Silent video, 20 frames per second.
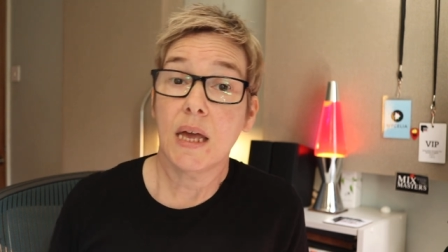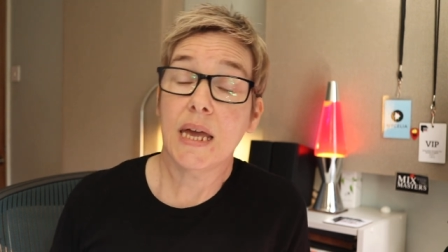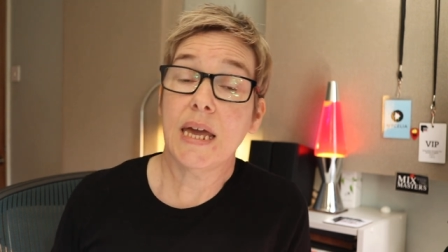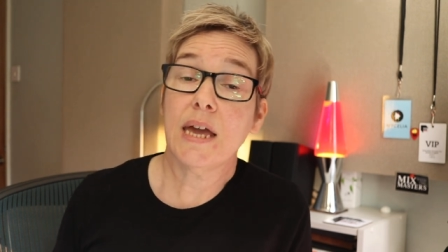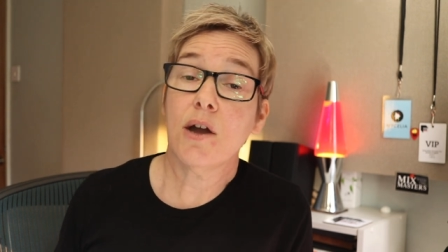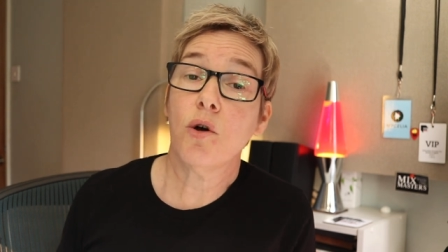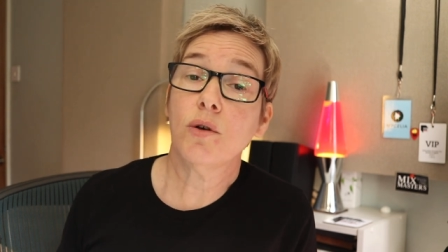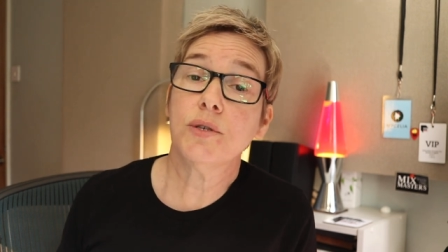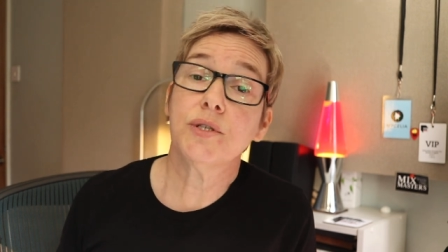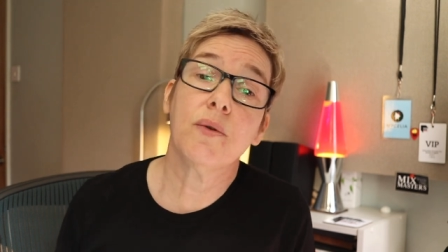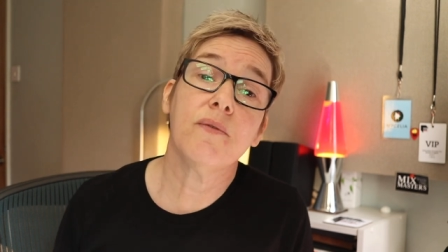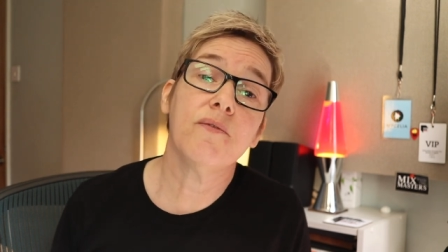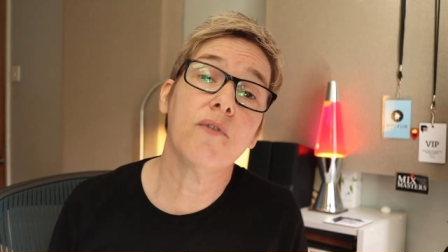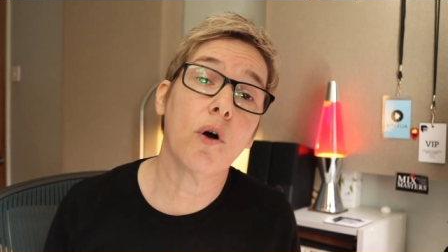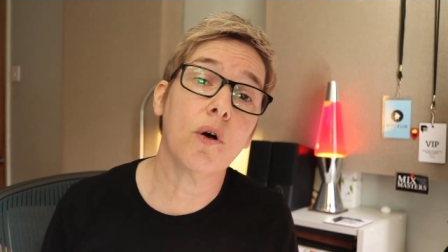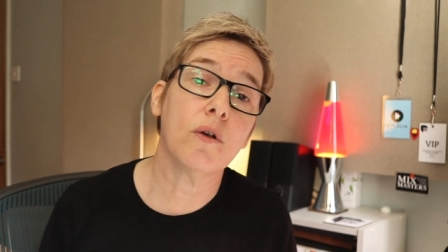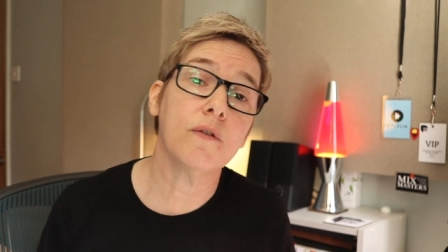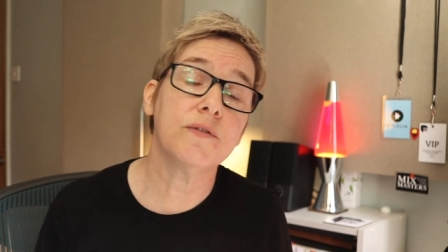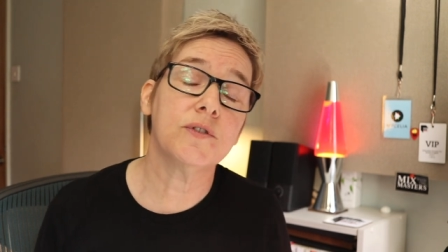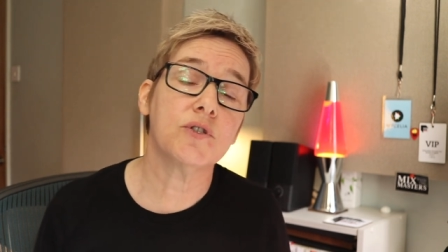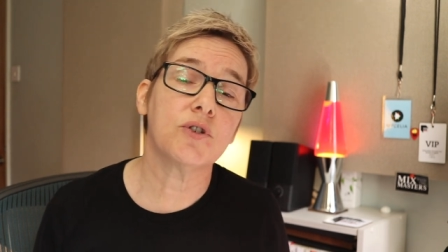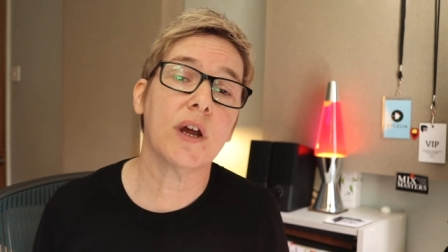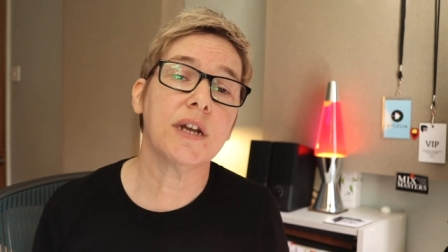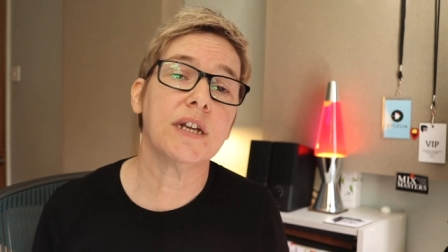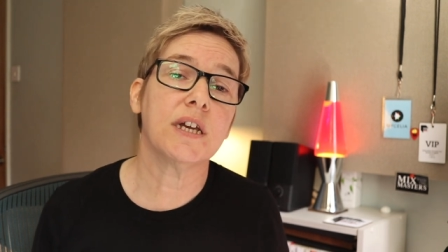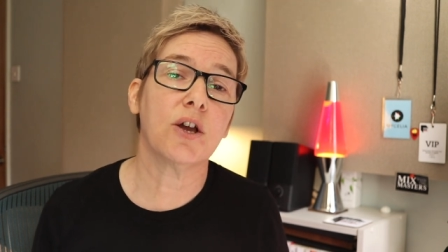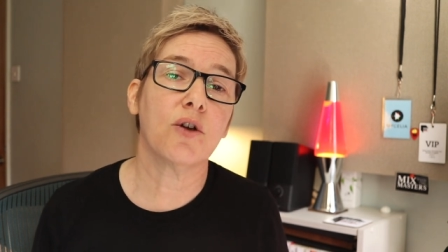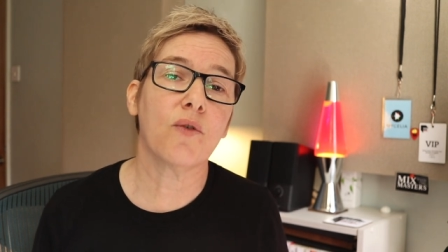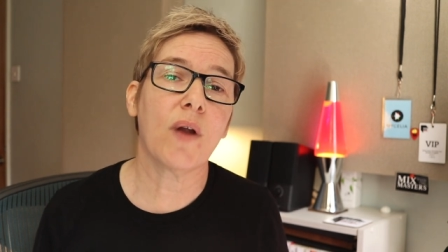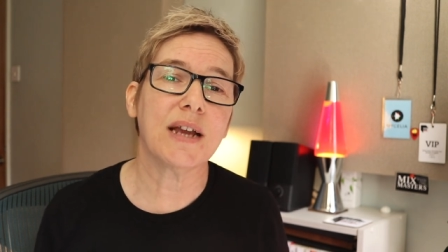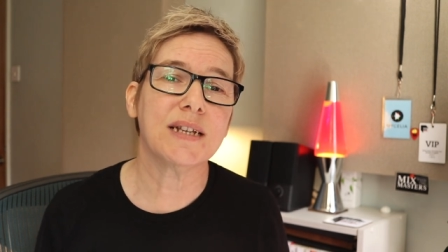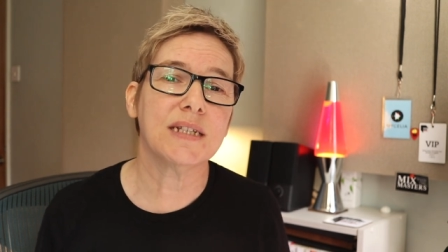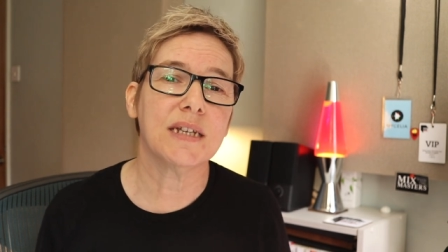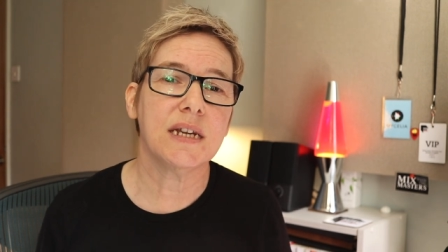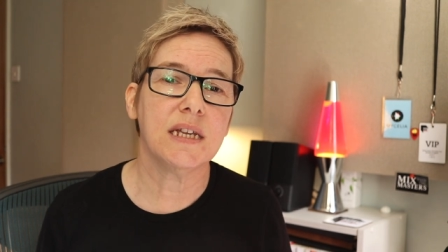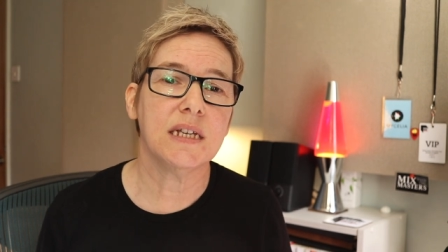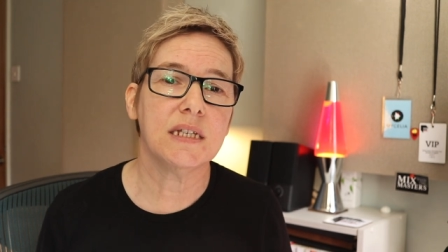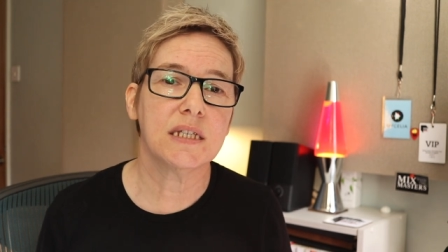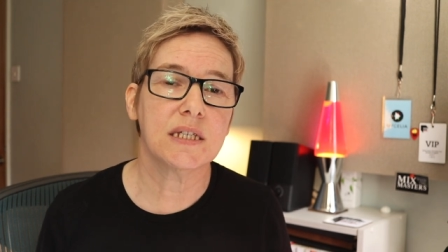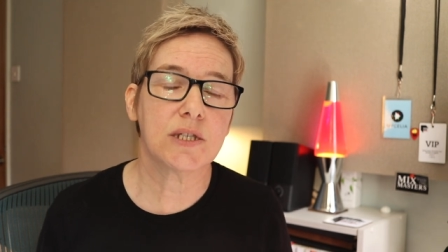It also involves trying to correct
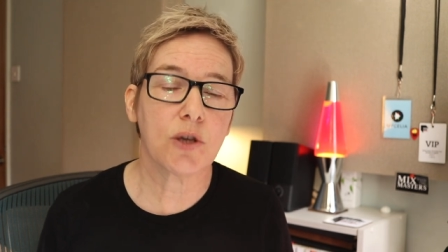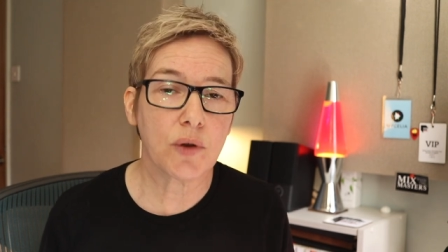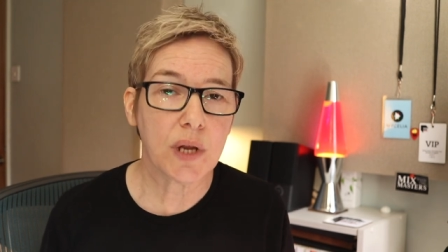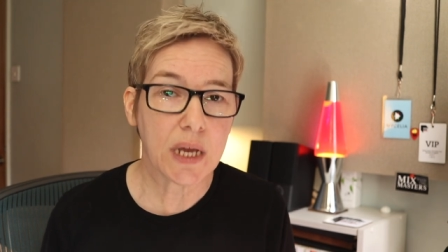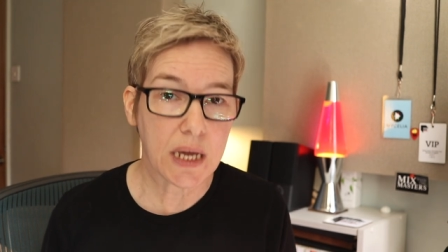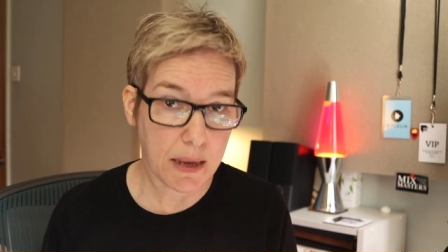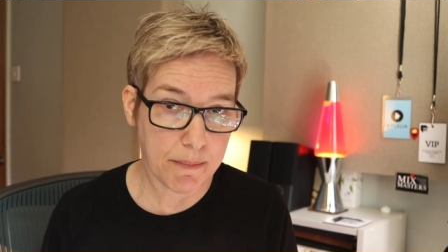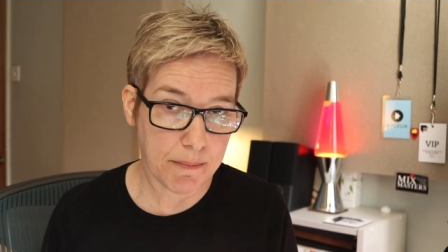any sonic